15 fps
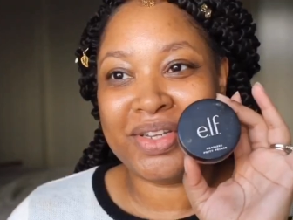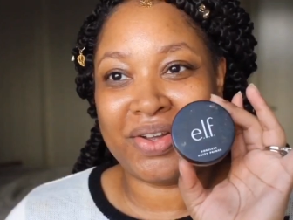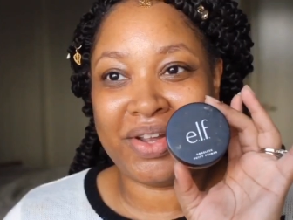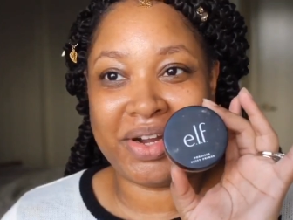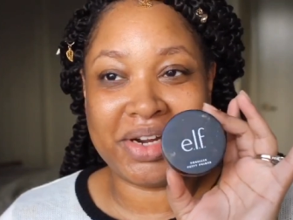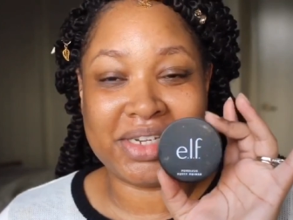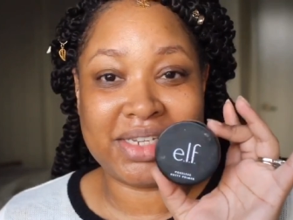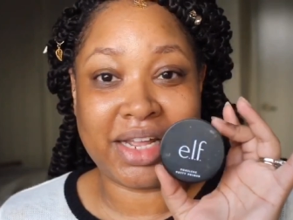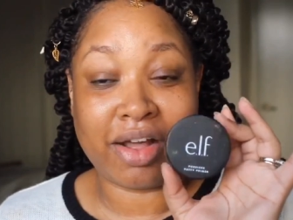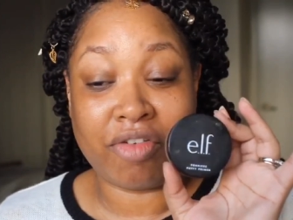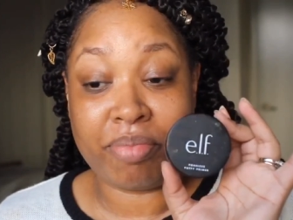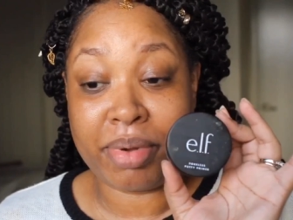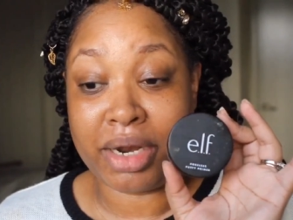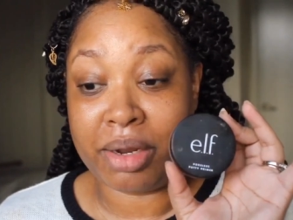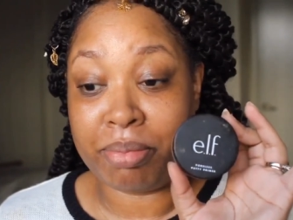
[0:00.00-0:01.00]
here is the e.l.f.
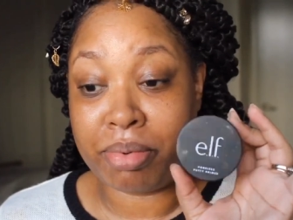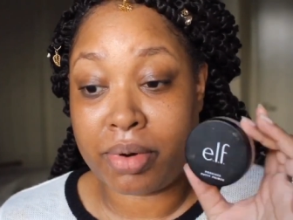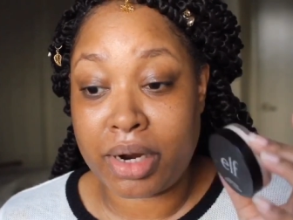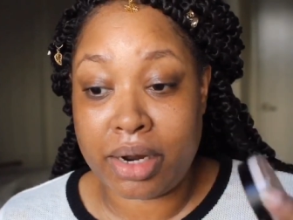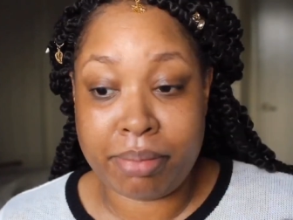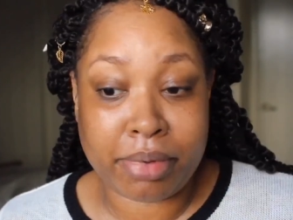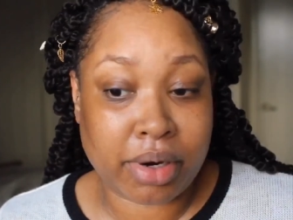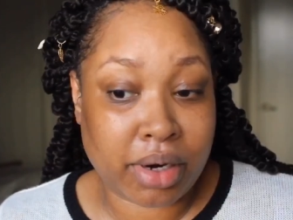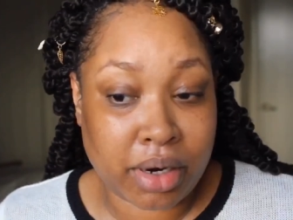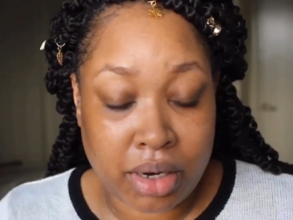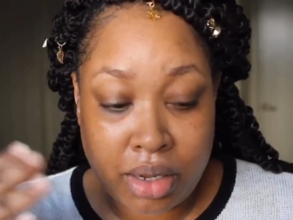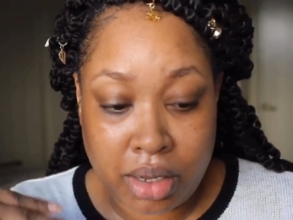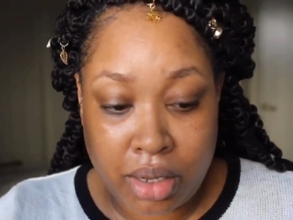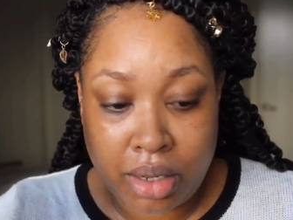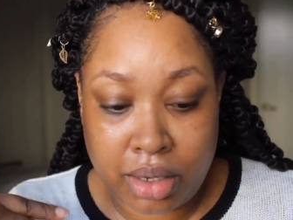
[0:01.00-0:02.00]
Putty Primer.
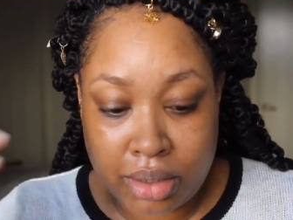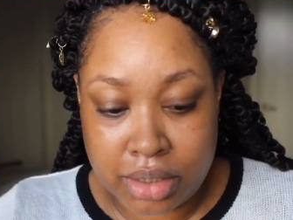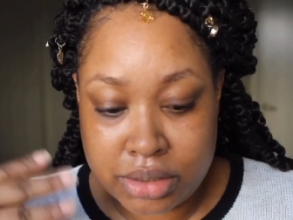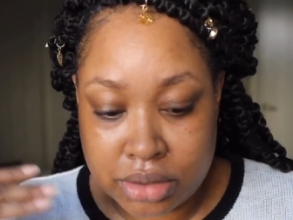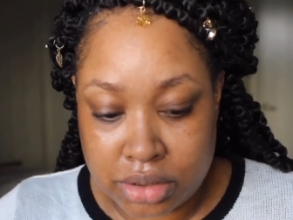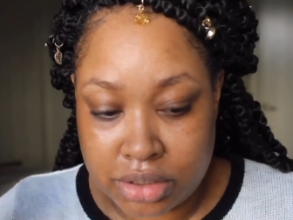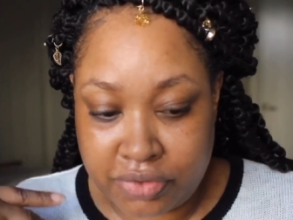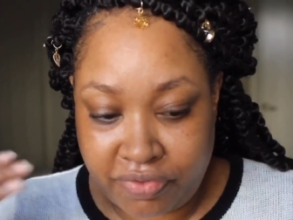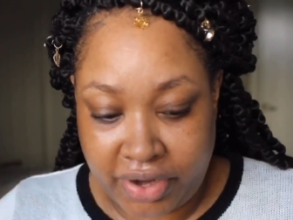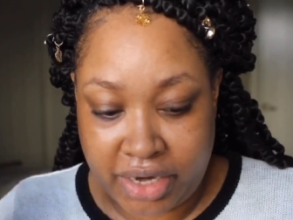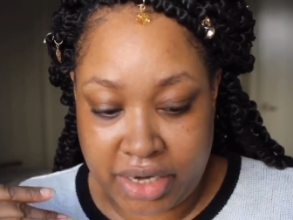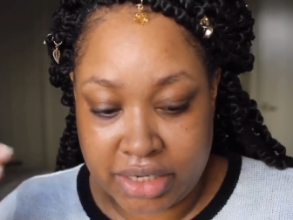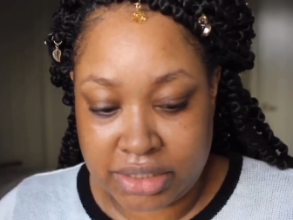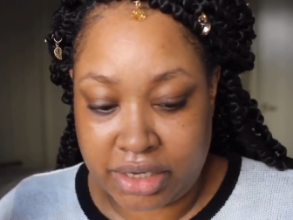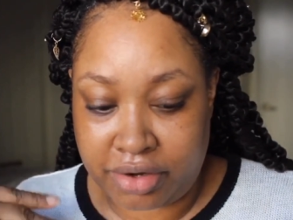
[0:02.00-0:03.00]
Let's just fan
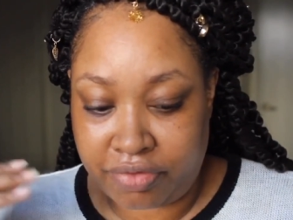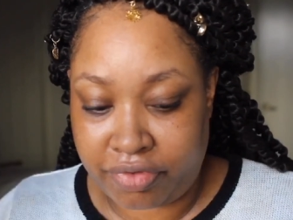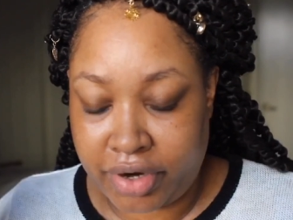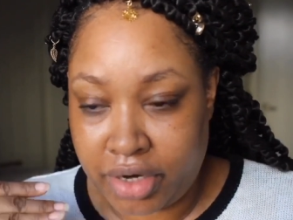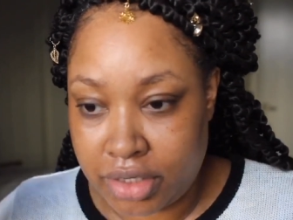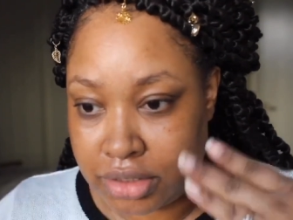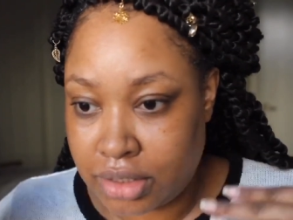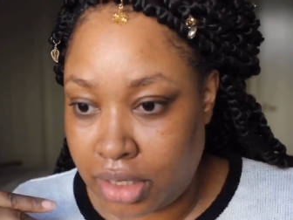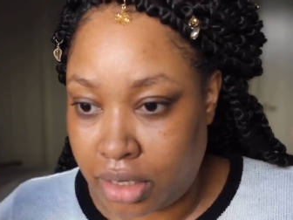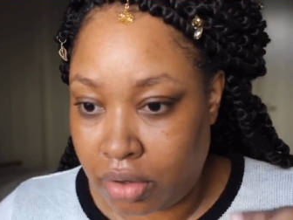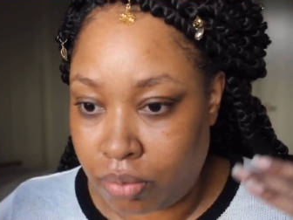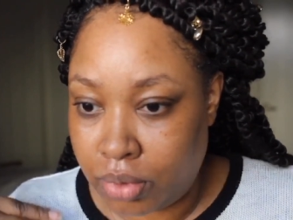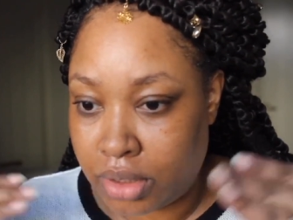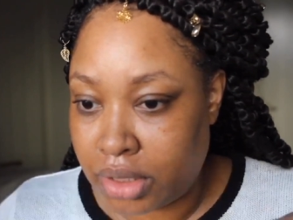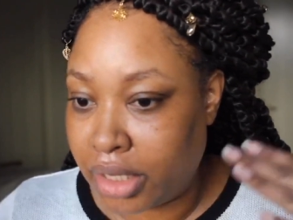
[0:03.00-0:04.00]
this in first. I
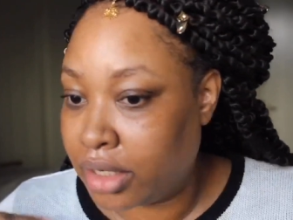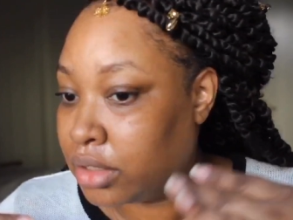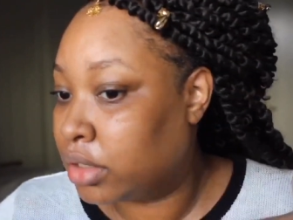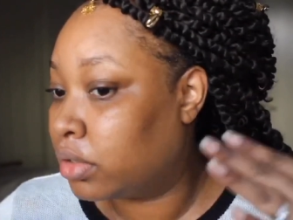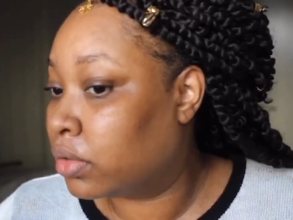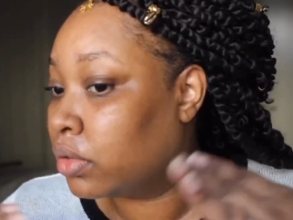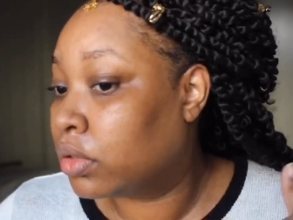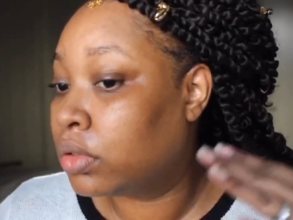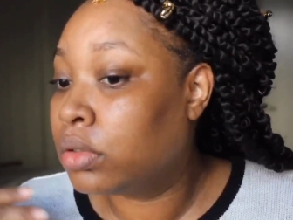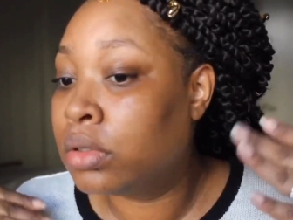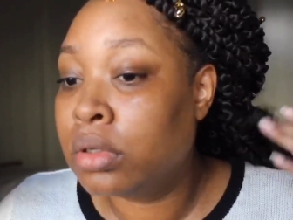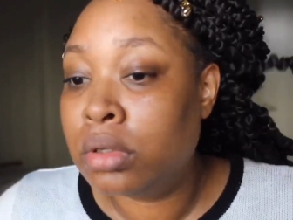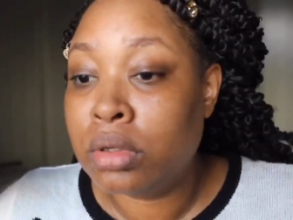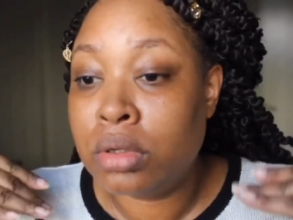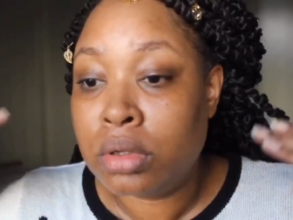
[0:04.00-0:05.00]
don't want that to
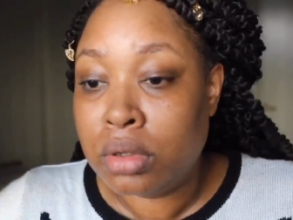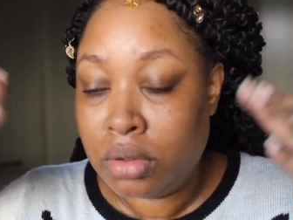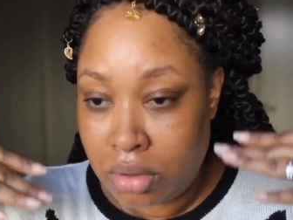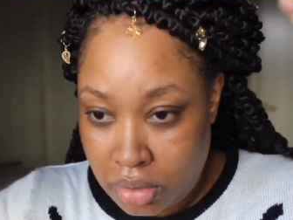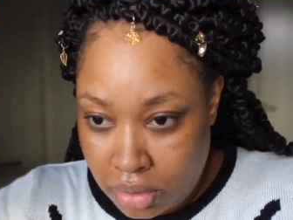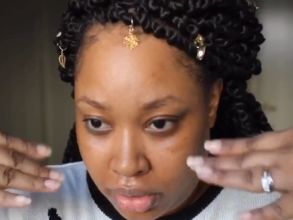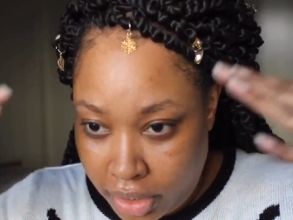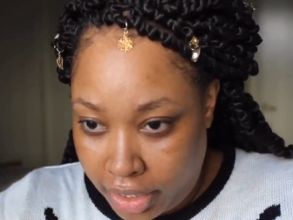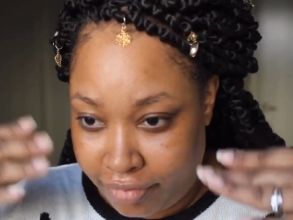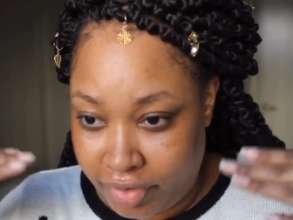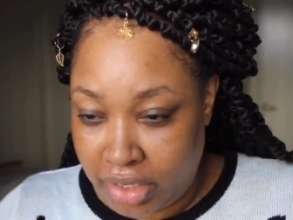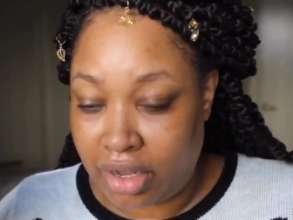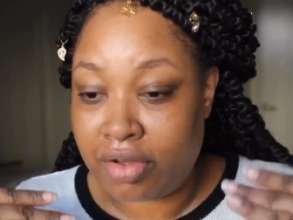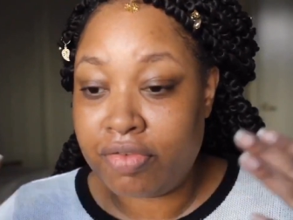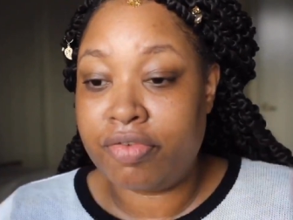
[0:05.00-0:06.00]
have
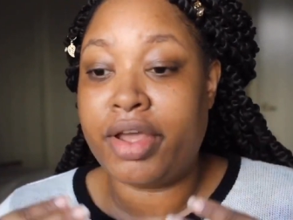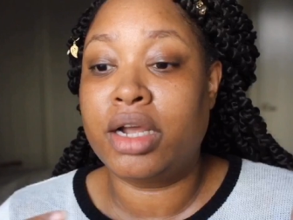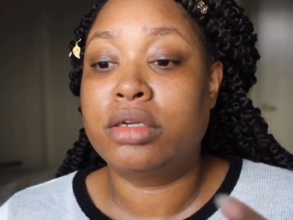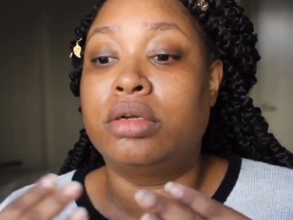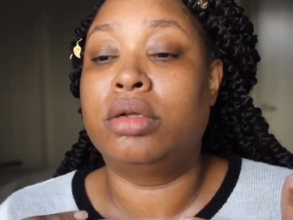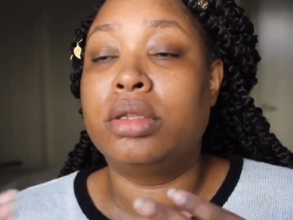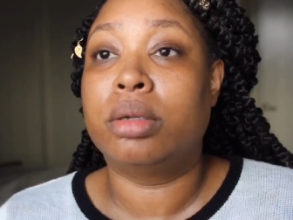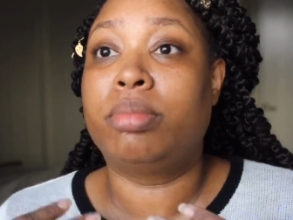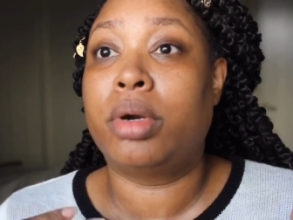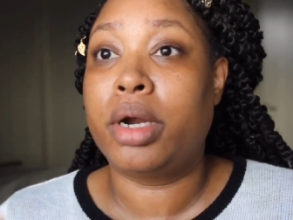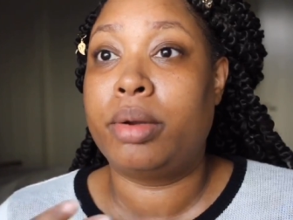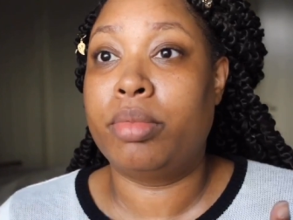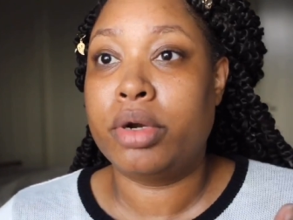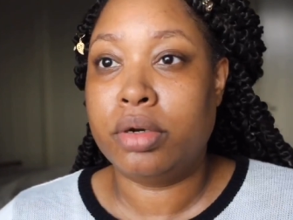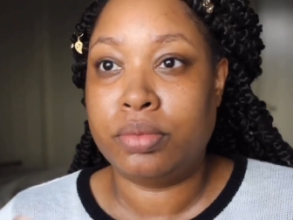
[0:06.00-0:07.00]
any effect on the
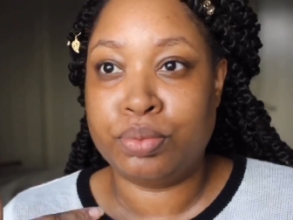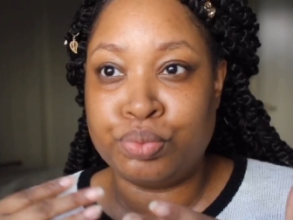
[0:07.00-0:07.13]
primer.